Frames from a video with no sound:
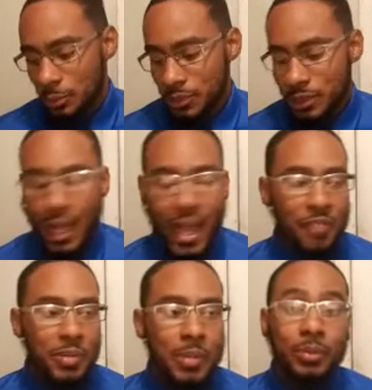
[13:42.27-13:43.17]
Then have
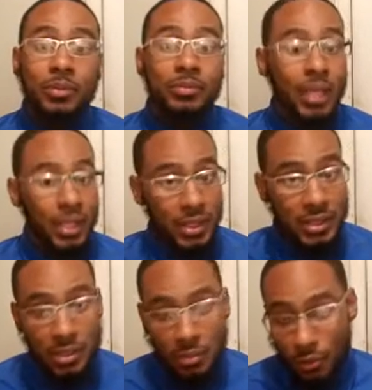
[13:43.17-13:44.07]
people, like I
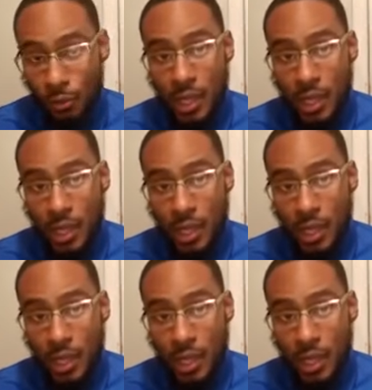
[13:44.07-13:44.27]
said before,